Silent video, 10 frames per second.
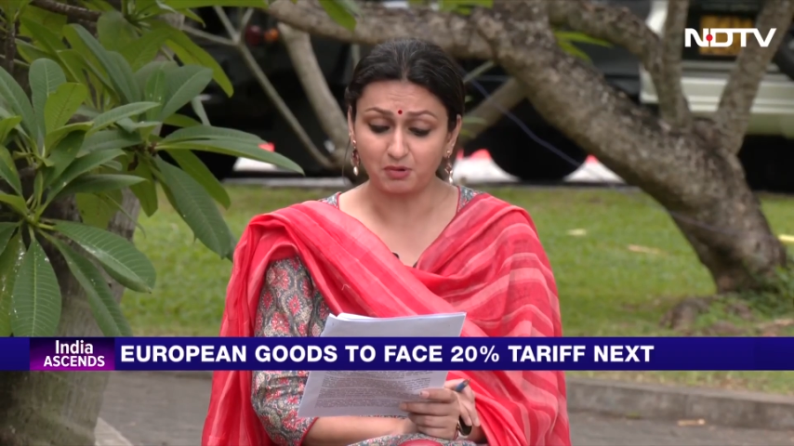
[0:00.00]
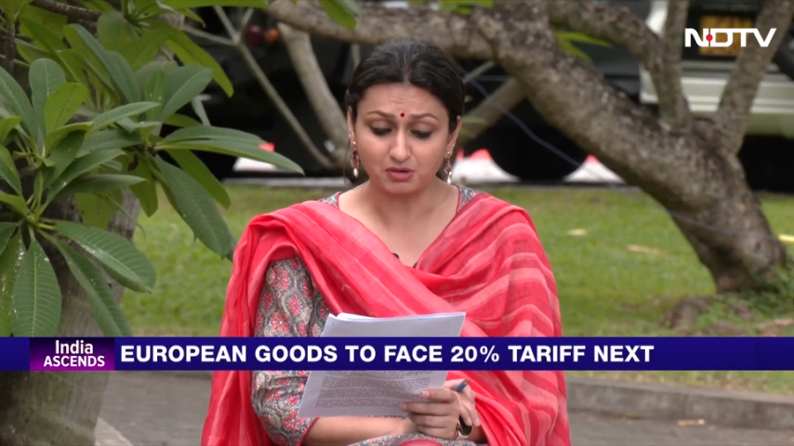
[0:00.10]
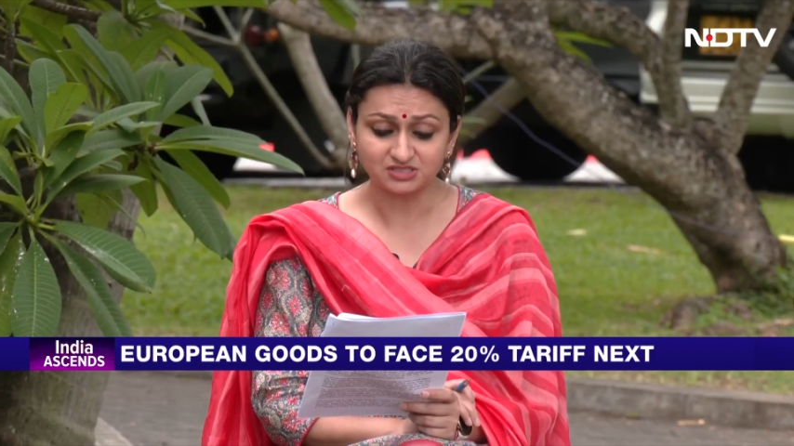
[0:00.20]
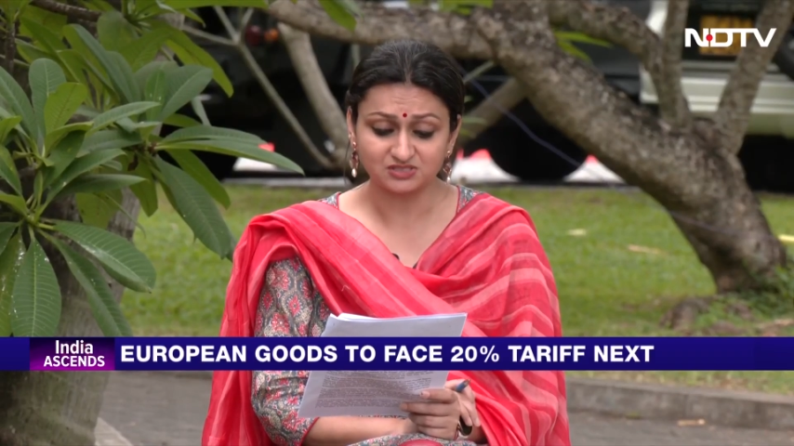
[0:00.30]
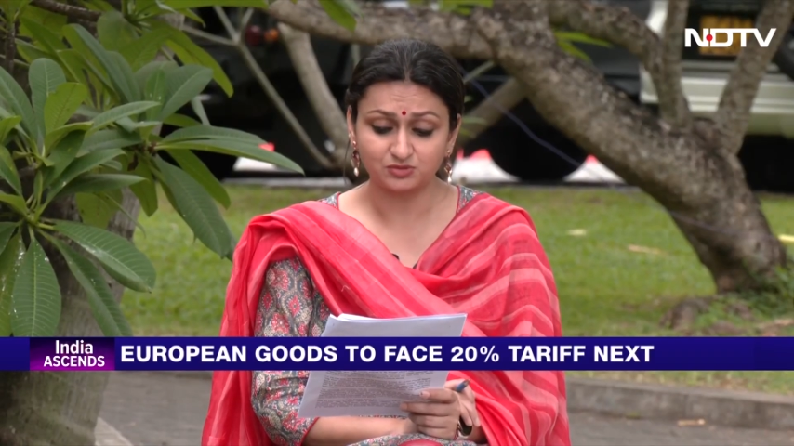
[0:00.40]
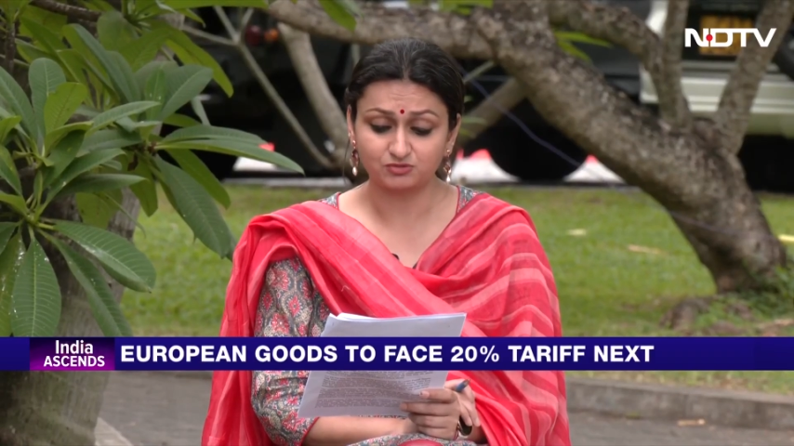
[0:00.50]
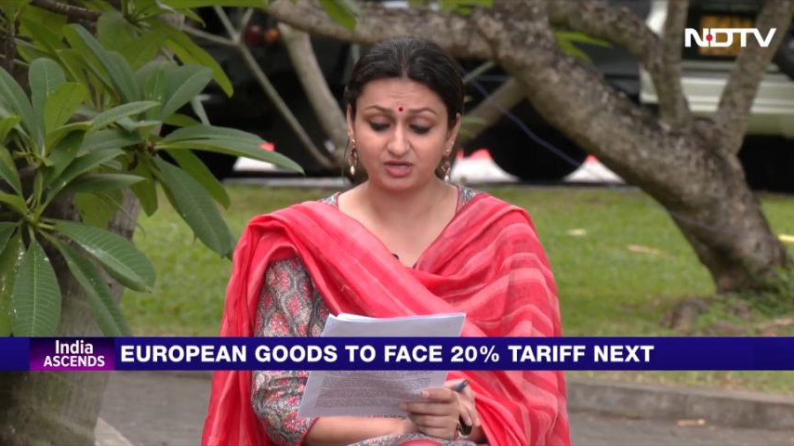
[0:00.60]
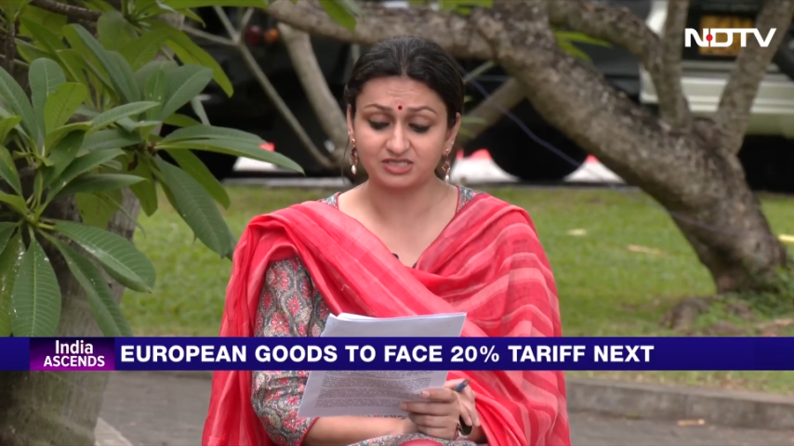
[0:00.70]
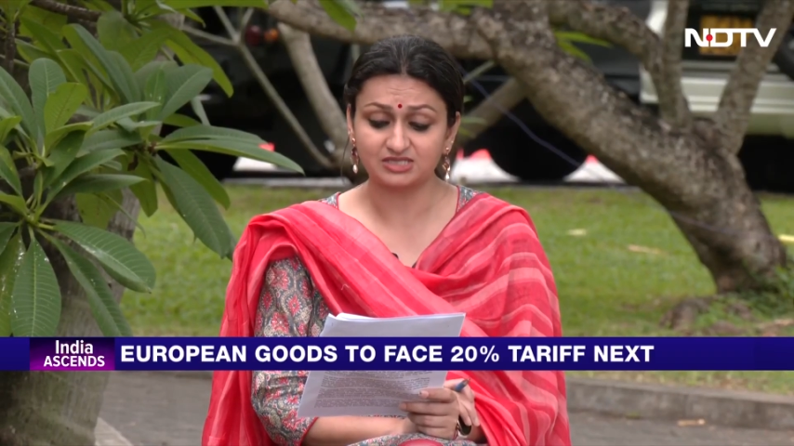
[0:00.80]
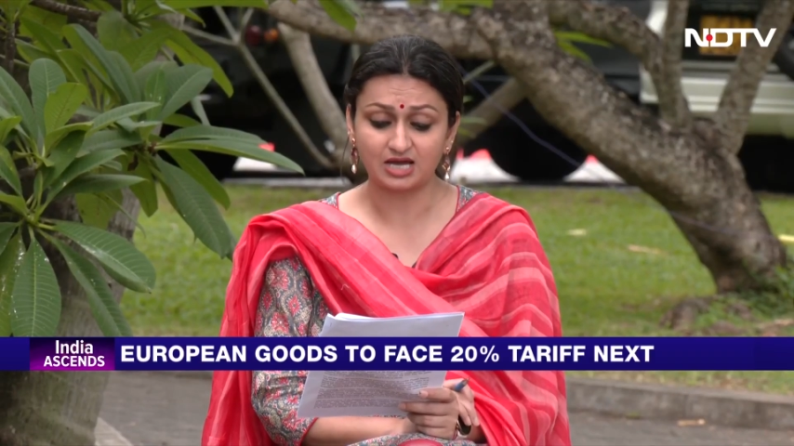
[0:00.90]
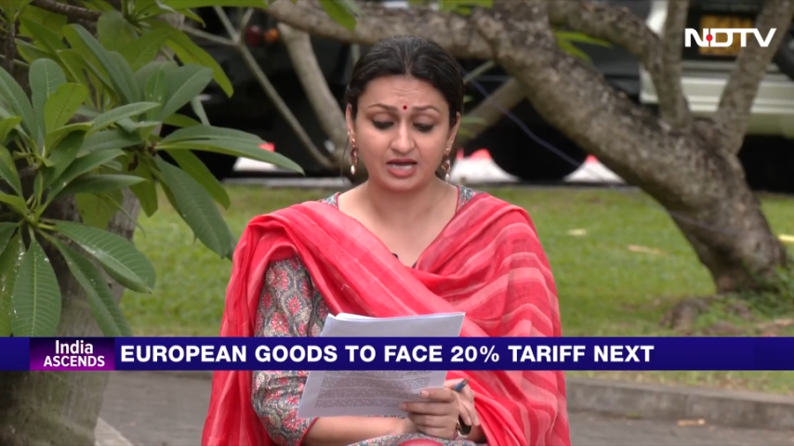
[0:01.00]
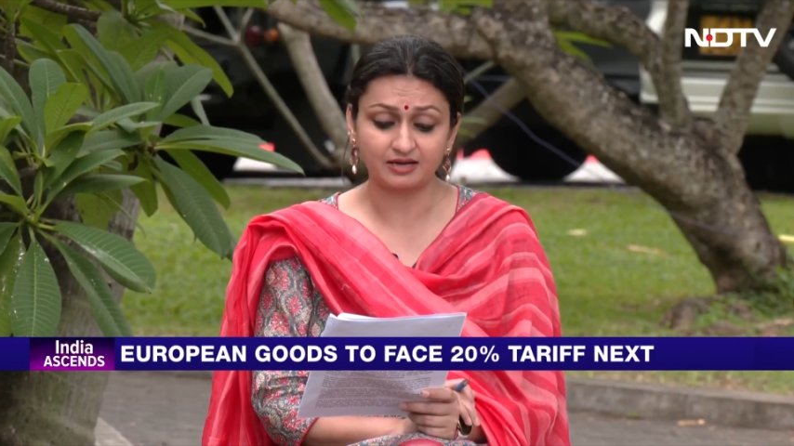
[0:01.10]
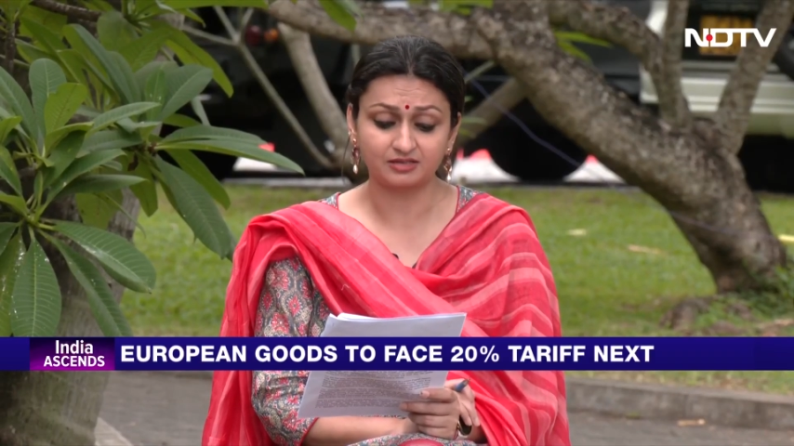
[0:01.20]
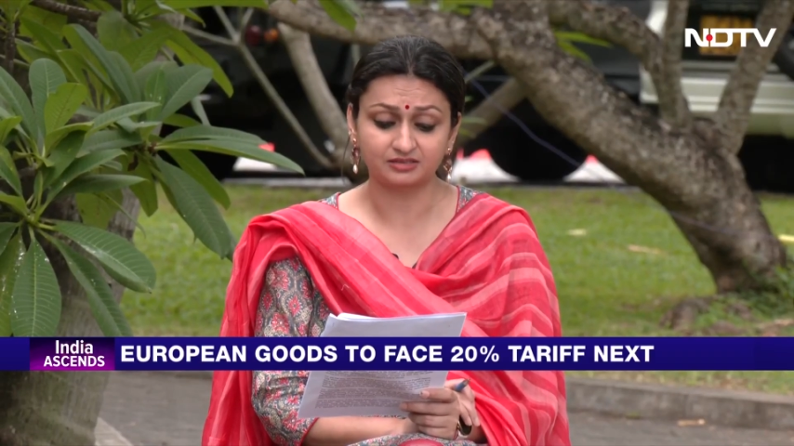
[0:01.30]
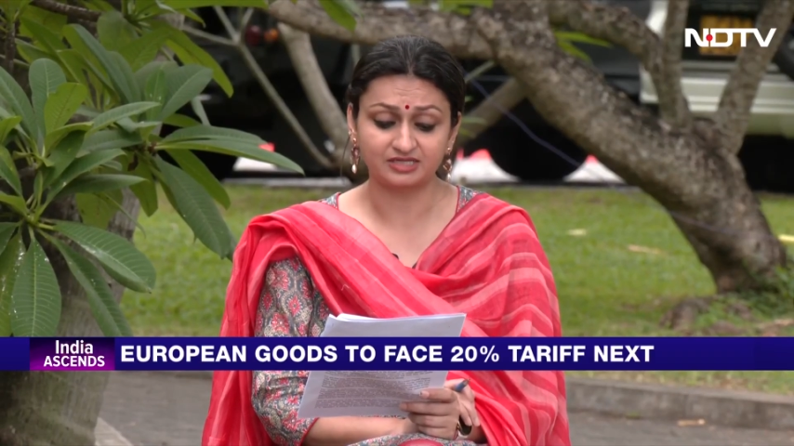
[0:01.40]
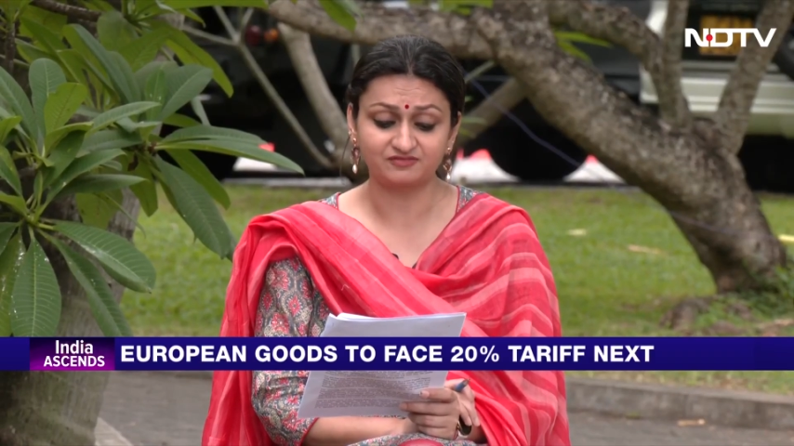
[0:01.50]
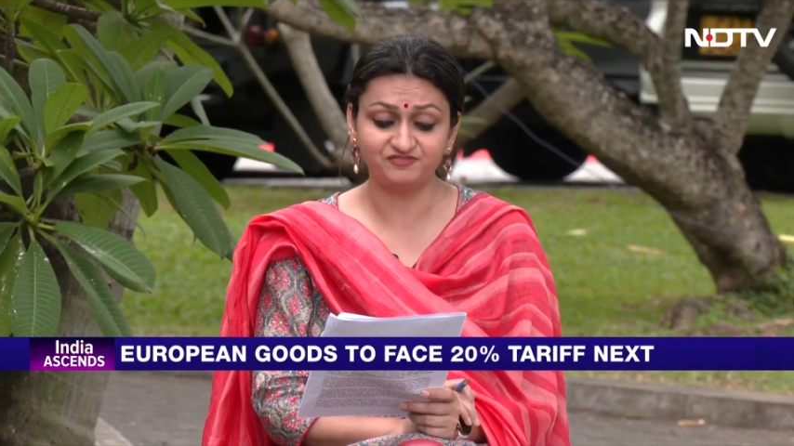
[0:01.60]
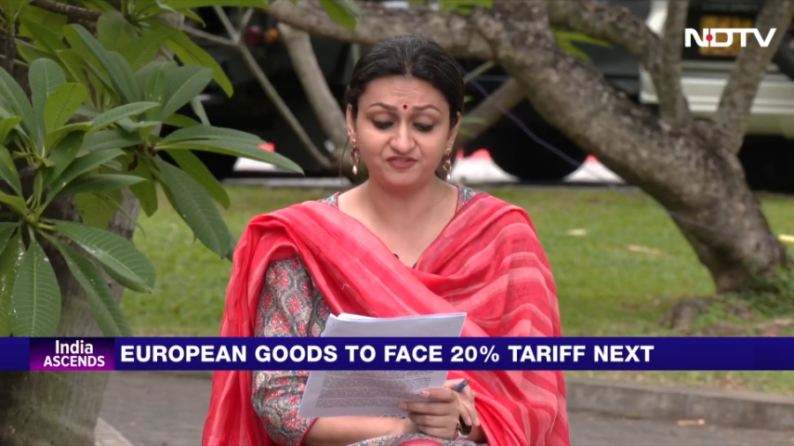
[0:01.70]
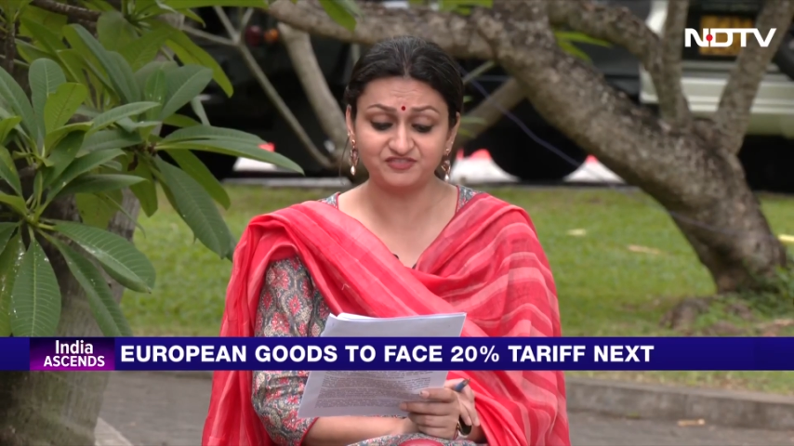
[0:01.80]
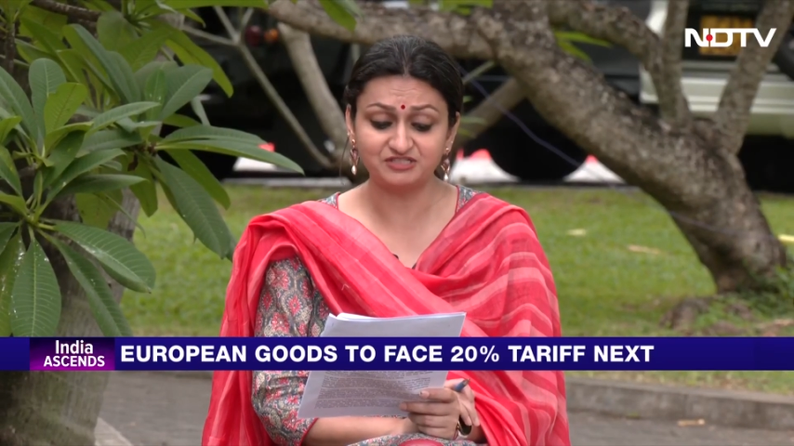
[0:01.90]
ports with rates higher than
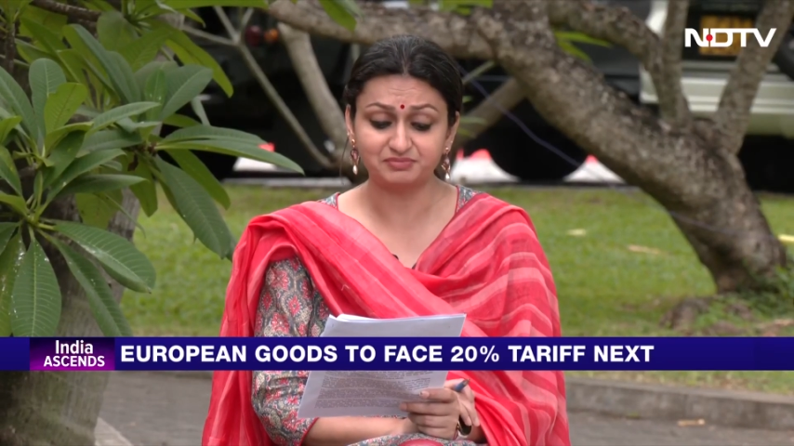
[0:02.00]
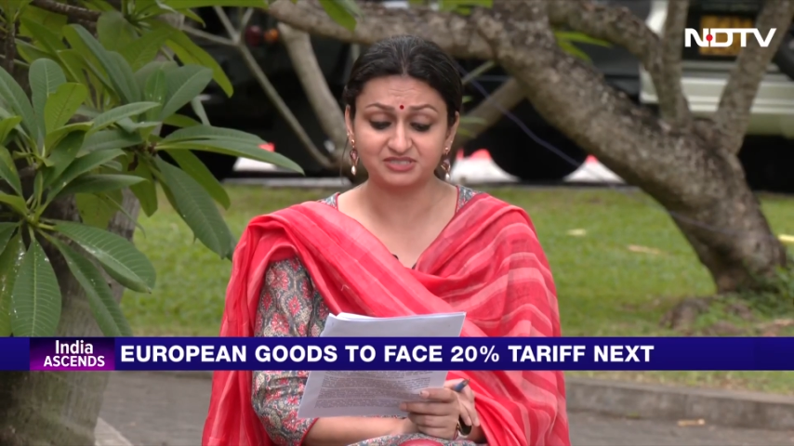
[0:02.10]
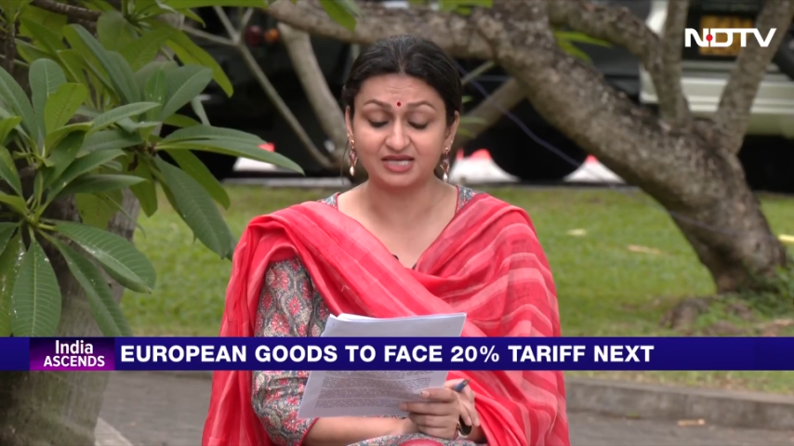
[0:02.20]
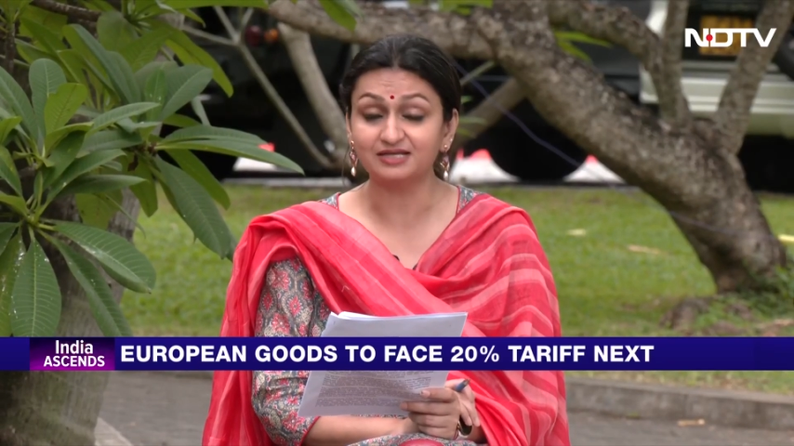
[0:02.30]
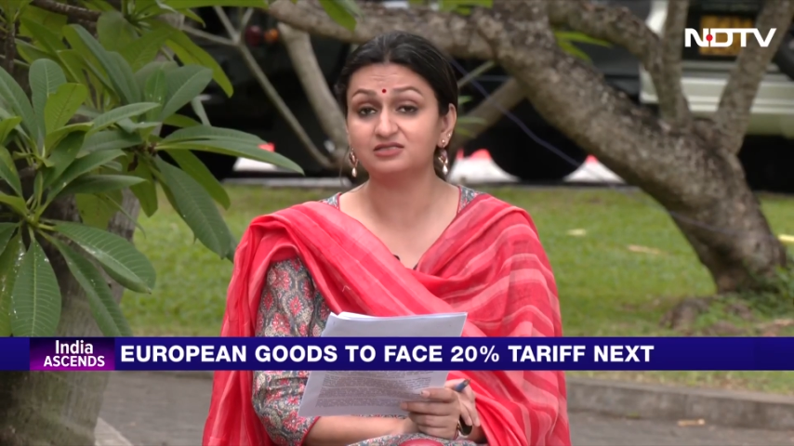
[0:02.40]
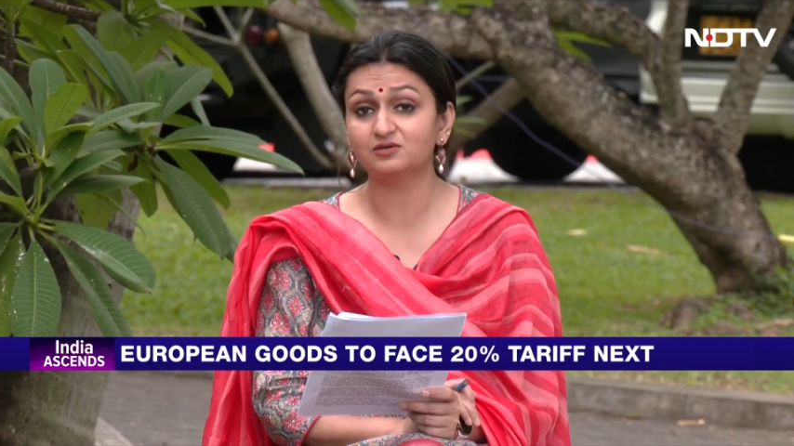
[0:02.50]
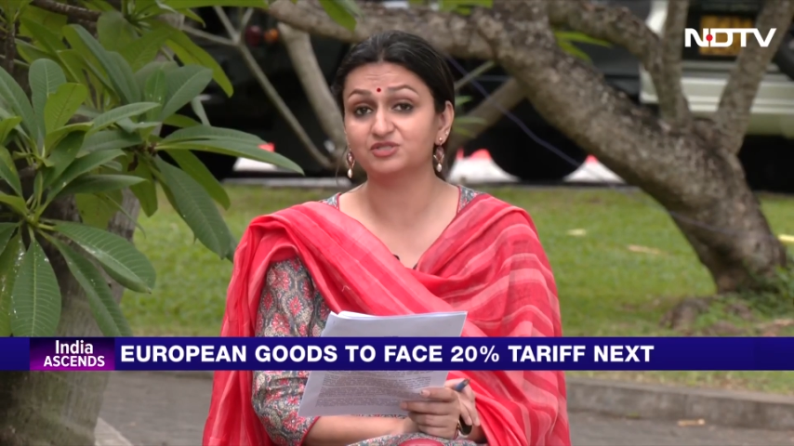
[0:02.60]
50%,